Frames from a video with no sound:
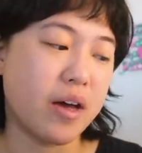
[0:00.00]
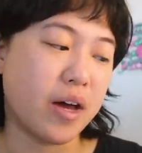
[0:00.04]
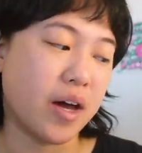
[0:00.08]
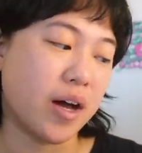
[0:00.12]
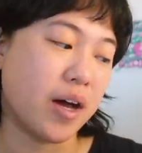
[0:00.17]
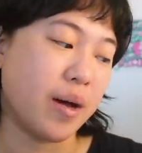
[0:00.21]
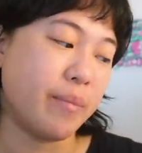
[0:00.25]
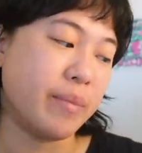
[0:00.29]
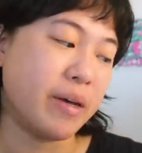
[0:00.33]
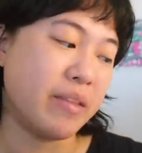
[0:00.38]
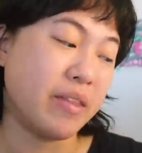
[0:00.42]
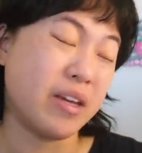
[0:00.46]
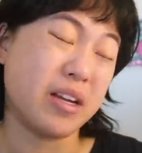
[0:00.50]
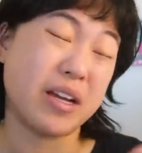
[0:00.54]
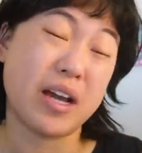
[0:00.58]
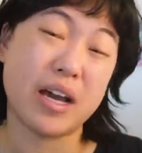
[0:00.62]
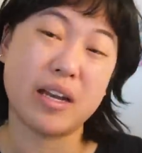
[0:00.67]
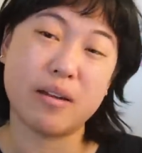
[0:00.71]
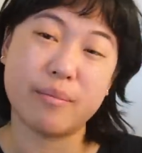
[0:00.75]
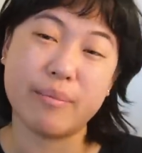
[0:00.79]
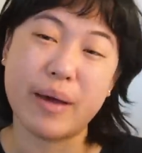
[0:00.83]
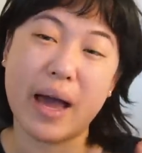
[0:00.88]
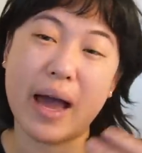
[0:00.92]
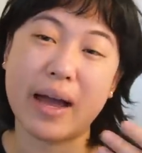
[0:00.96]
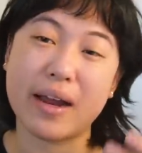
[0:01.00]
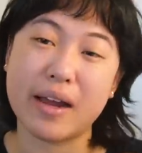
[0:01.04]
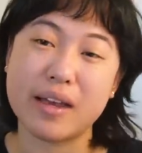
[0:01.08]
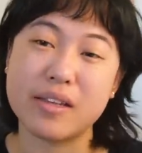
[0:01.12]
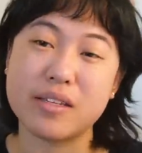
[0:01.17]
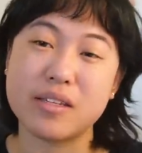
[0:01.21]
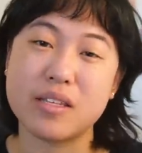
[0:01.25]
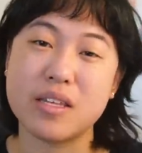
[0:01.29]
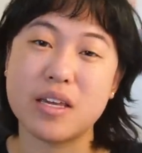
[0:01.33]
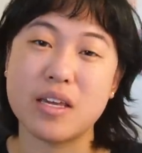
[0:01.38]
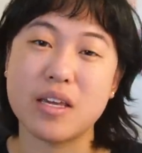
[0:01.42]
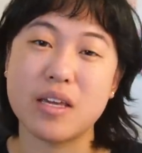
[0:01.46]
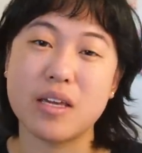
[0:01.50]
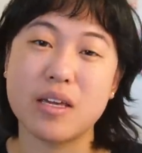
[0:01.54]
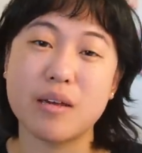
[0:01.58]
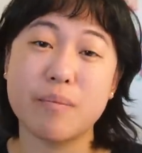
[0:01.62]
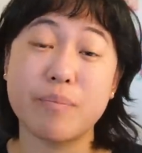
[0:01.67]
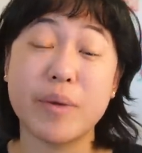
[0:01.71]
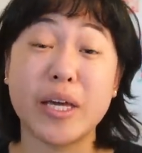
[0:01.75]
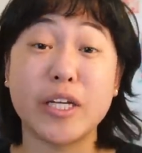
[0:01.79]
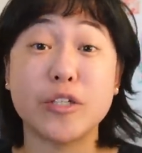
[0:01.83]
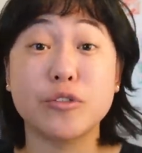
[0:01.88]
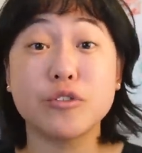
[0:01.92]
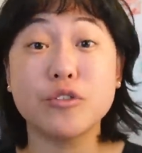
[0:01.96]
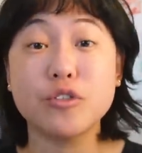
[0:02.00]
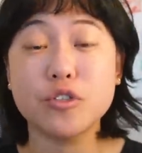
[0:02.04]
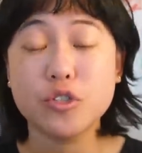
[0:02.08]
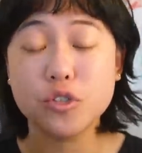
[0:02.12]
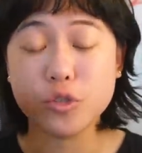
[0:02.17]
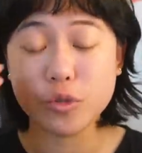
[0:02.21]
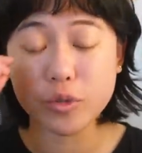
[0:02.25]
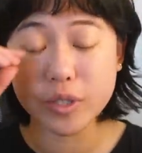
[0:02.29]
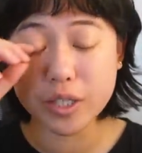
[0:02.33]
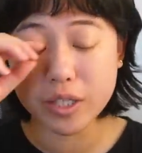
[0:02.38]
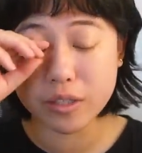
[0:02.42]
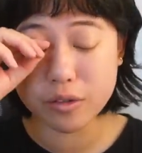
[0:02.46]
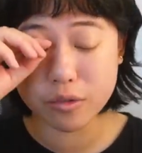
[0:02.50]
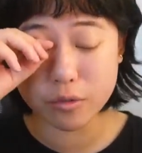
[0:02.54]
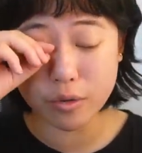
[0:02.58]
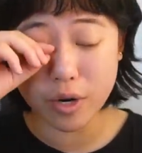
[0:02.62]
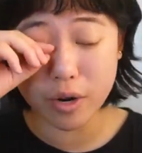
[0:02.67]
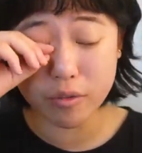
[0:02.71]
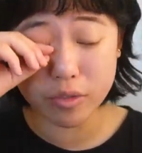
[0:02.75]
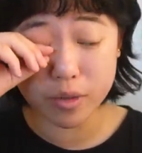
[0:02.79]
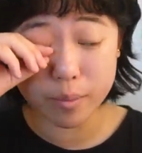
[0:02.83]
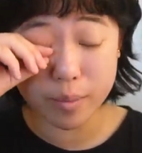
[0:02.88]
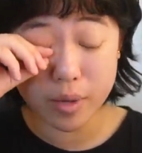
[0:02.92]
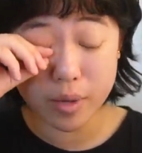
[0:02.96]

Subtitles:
and then kind of pack as the patrons join throughout the